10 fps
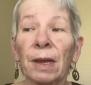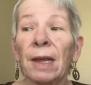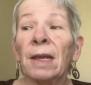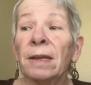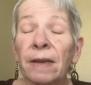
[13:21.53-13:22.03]

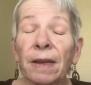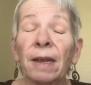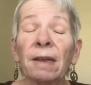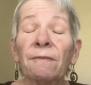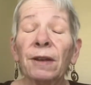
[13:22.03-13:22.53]
Is it
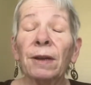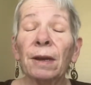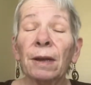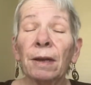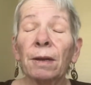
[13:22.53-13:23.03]

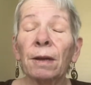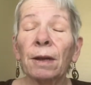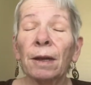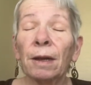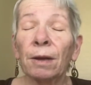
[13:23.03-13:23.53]
even
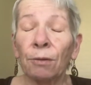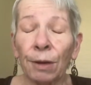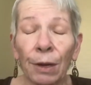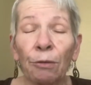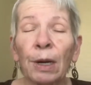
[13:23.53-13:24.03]

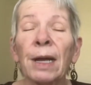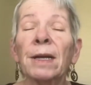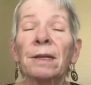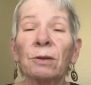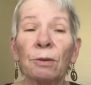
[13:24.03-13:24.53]

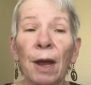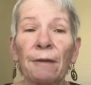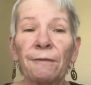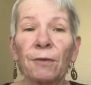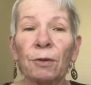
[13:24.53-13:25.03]
required to
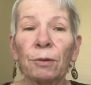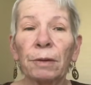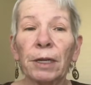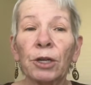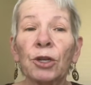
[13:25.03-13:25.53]
have
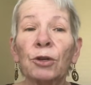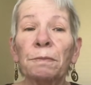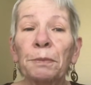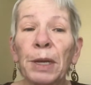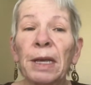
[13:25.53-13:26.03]
courage, to
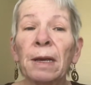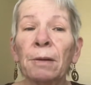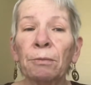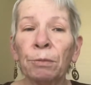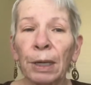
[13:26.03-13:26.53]
be
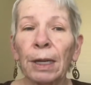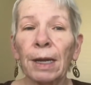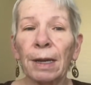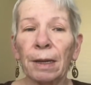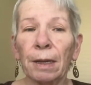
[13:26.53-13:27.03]

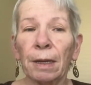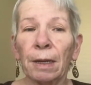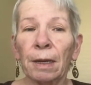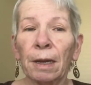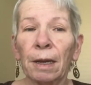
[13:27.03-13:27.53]
willing
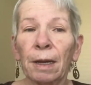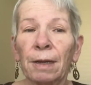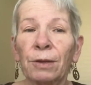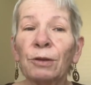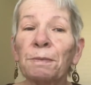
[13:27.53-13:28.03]

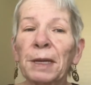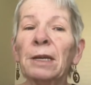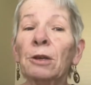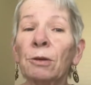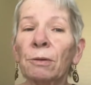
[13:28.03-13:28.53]
to be
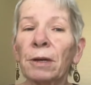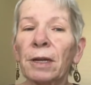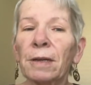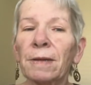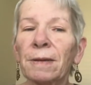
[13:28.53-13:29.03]

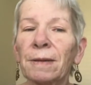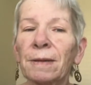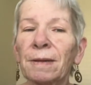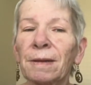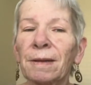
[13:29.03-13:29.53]
curious?
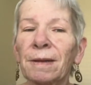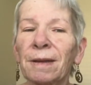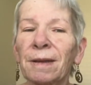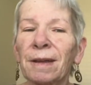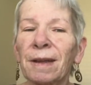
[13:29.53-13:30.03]

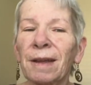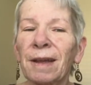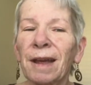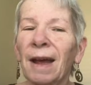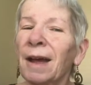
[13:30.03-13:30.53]

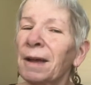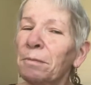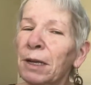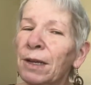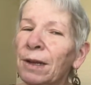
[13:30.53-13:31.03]

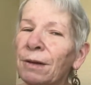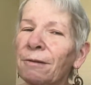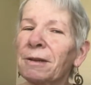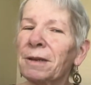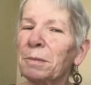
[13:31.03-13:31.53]
I'm
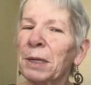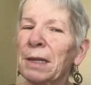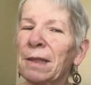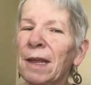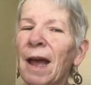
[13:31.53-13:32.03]
curious
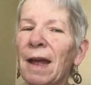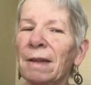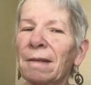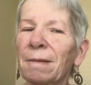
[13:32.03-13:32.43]
about that.